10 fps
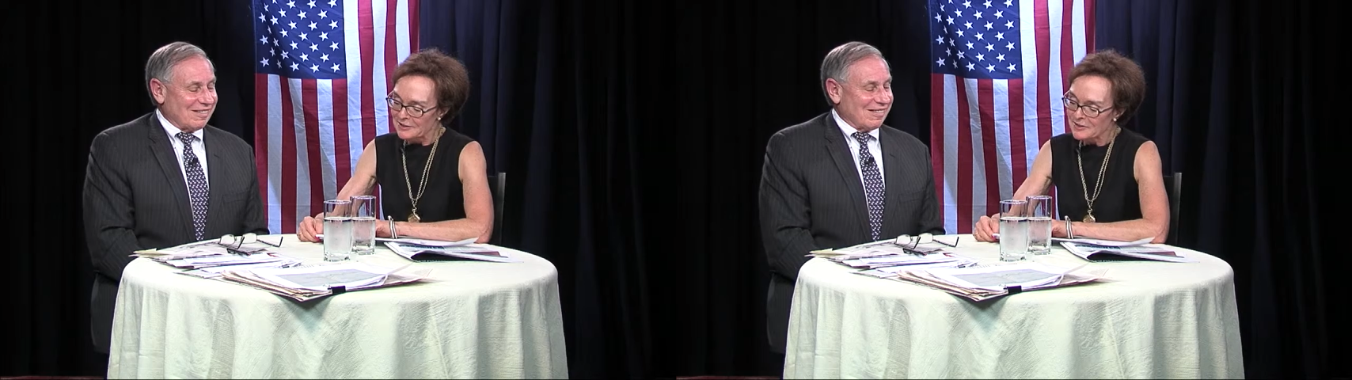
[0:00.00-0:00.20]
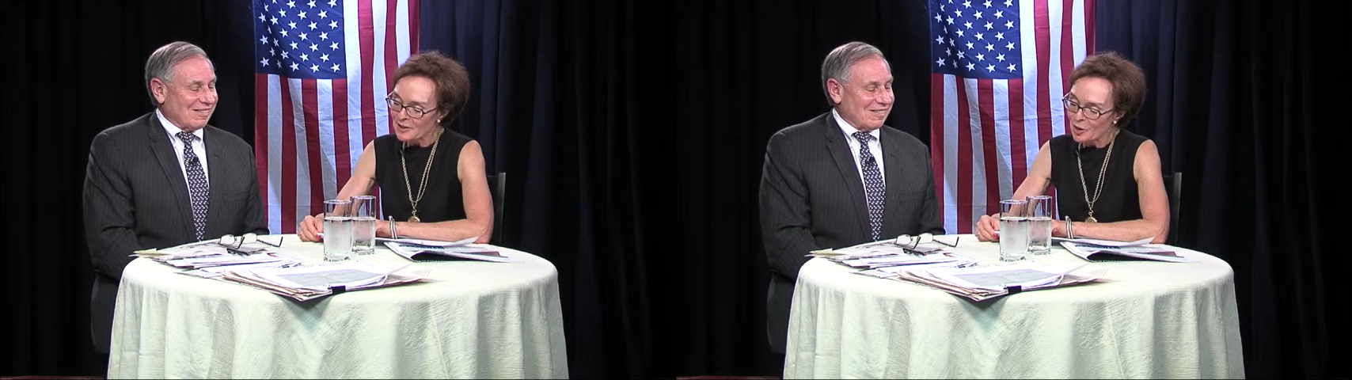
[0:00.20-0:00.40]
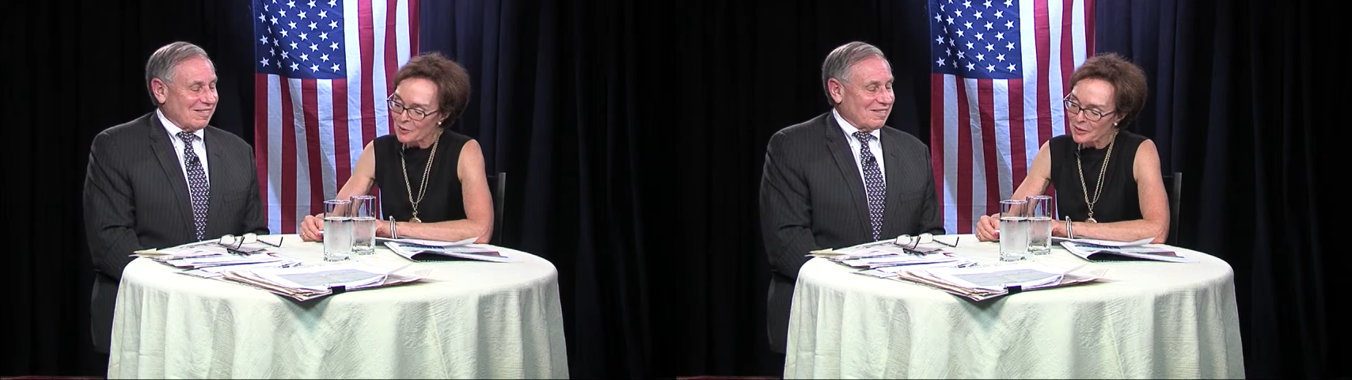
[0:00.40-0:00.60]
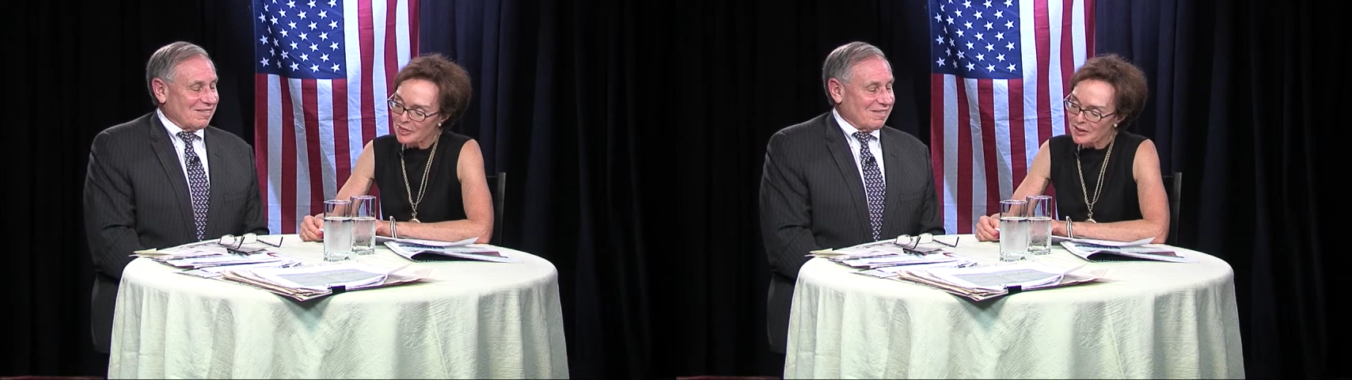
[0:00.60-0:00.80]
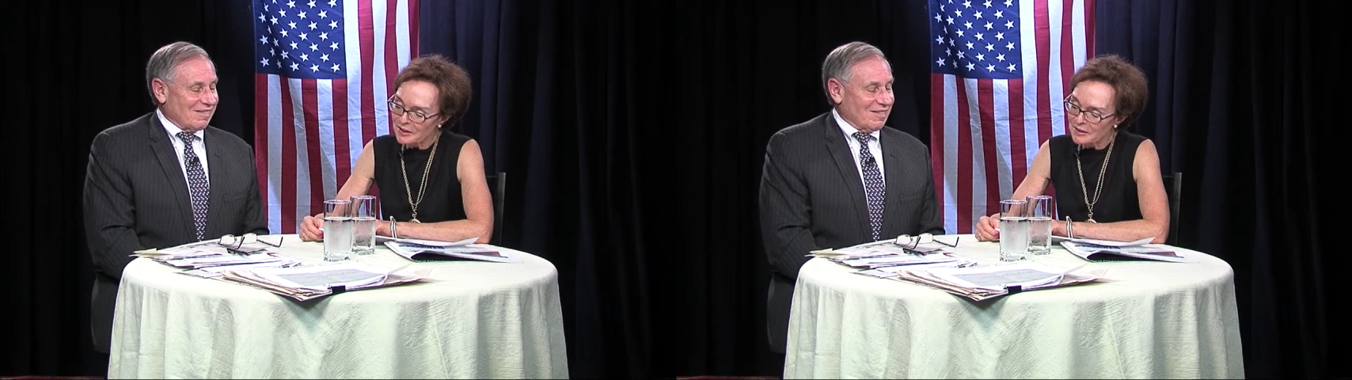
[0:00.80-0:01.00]
Speaker 1: so, and
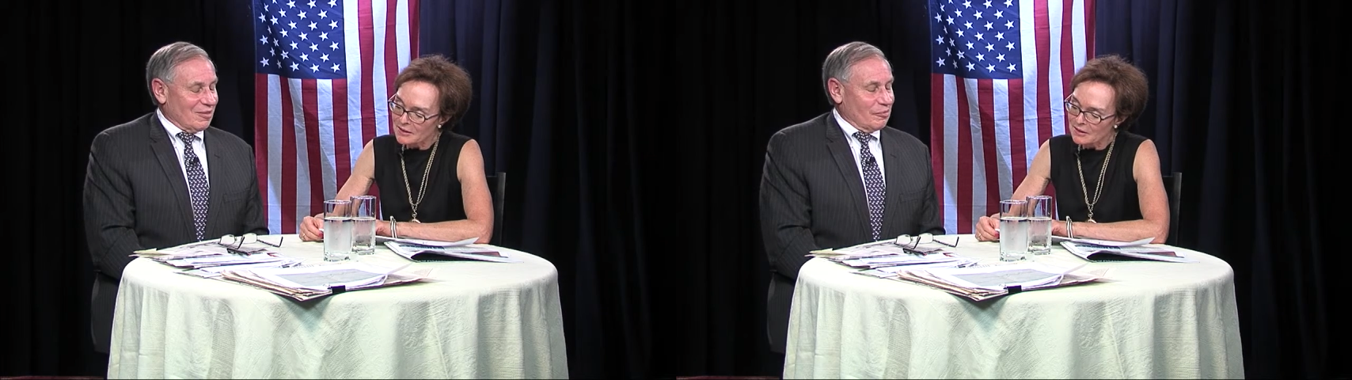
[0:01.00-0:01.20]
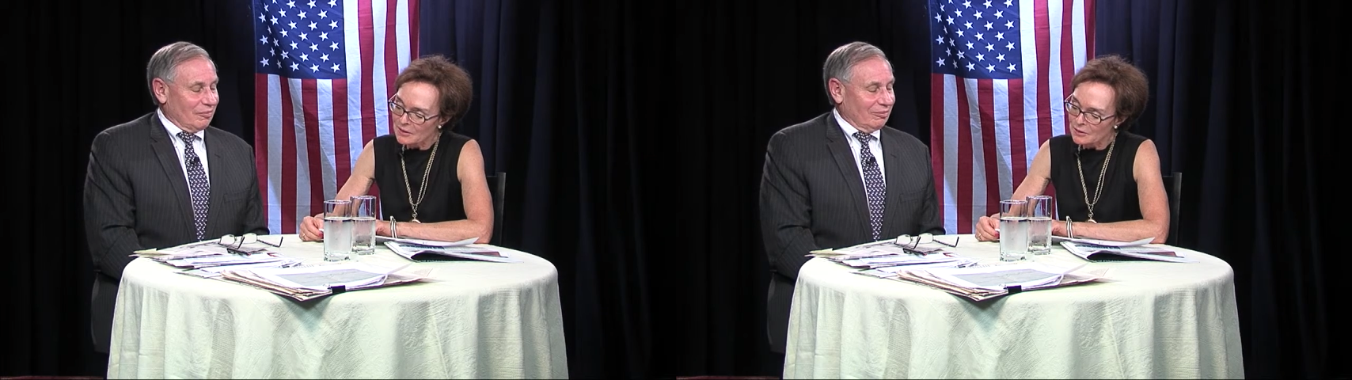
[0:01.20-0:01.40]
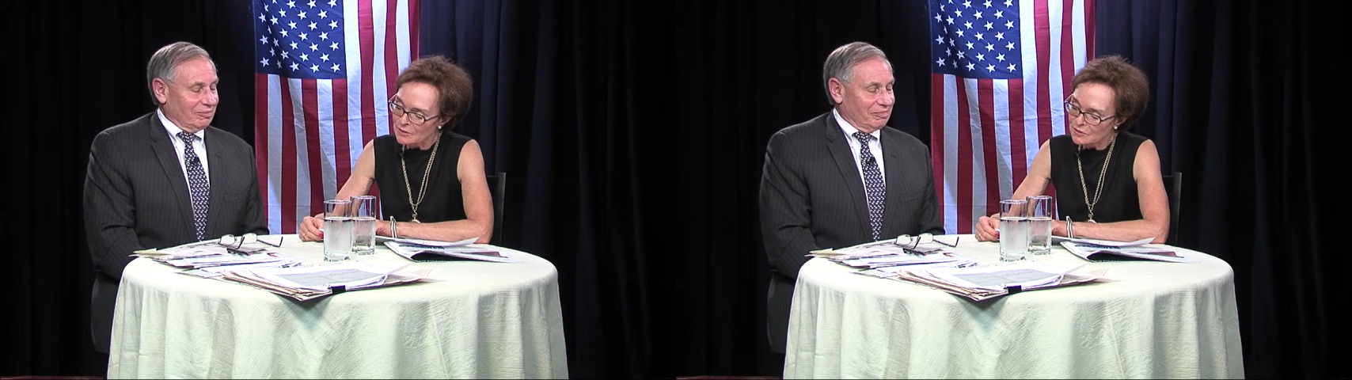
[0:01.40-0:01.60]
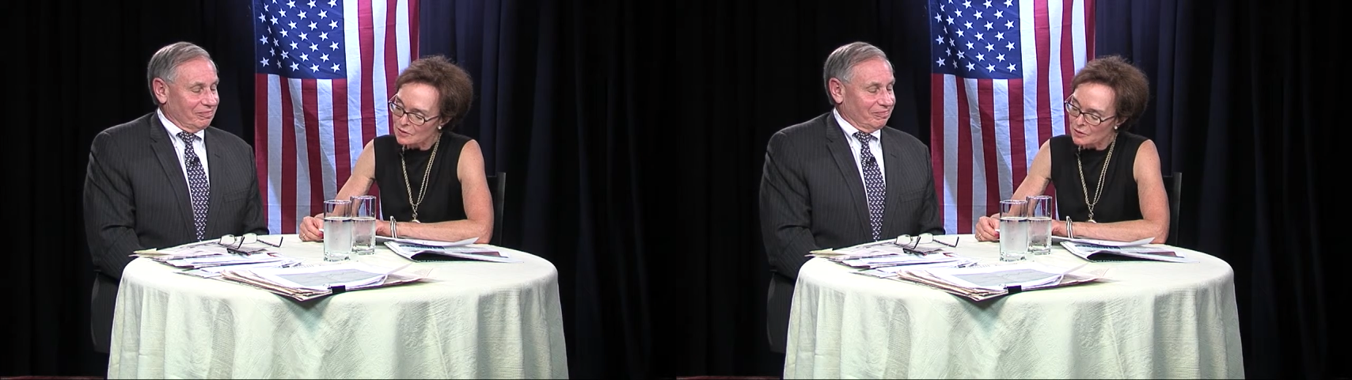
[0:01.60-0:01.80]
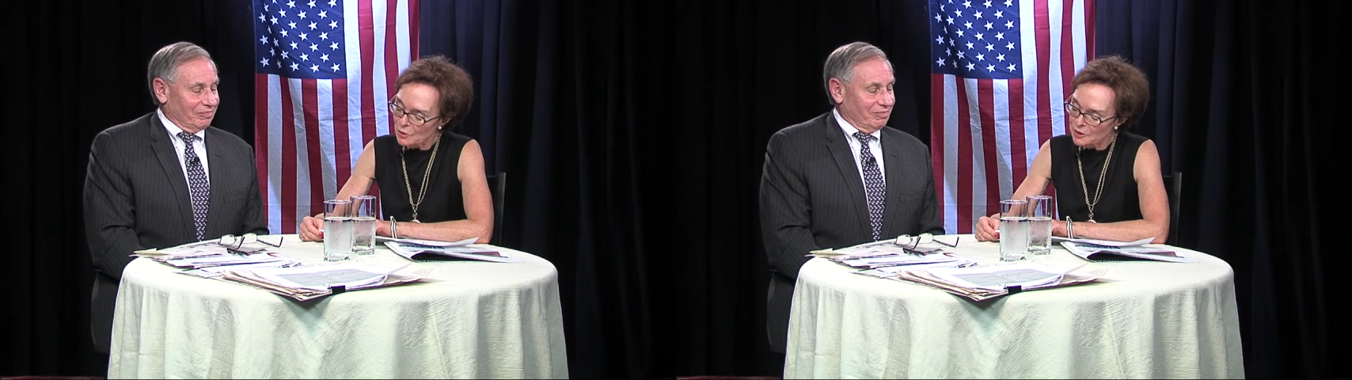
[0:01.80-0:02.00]
then there's
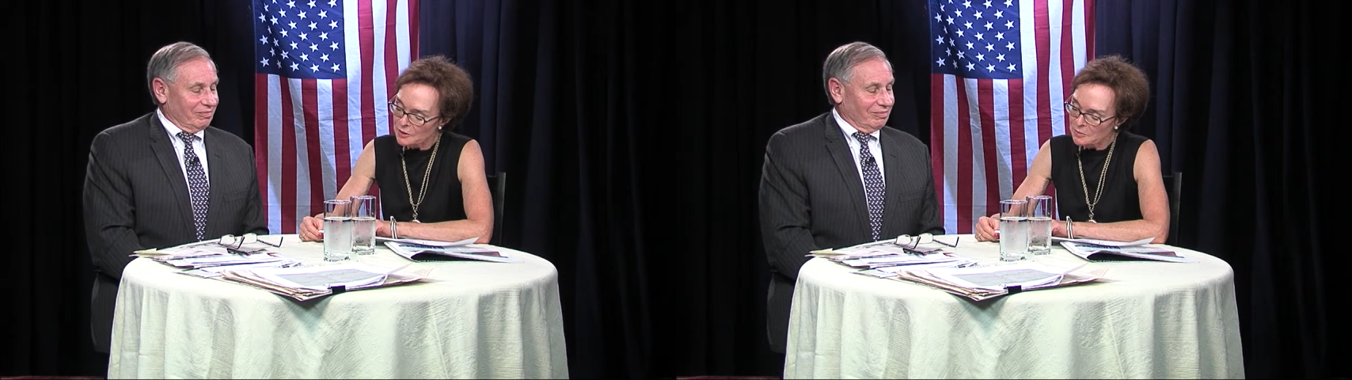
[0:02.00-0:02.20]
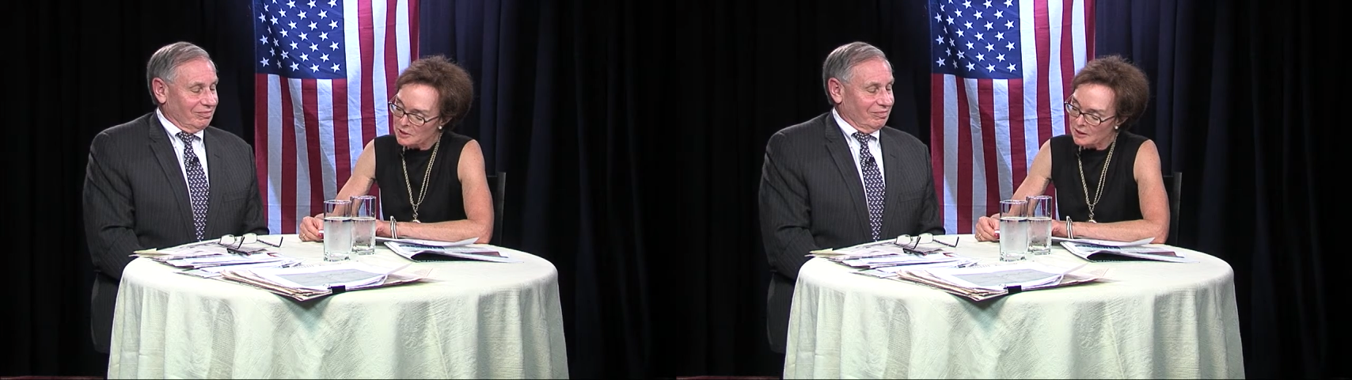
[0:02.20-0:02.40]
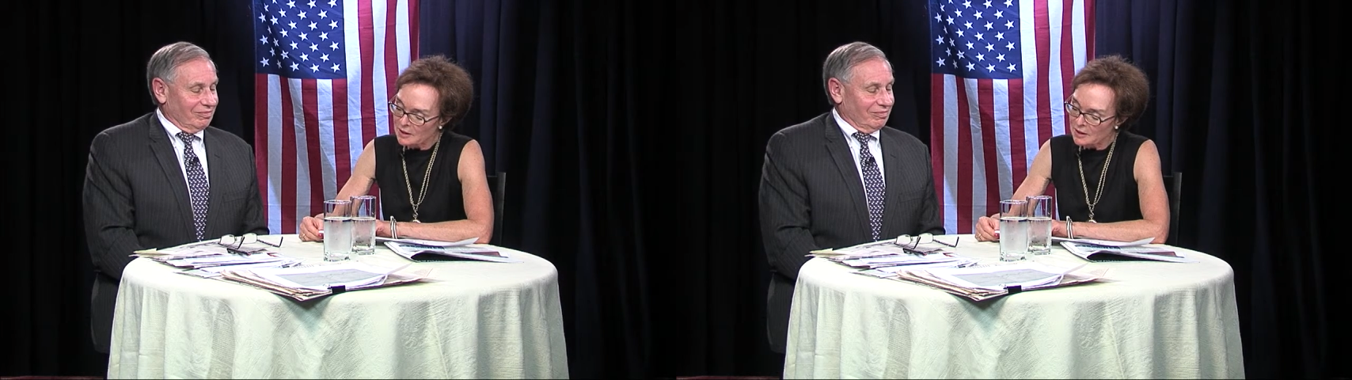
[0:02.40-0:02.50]
going to be a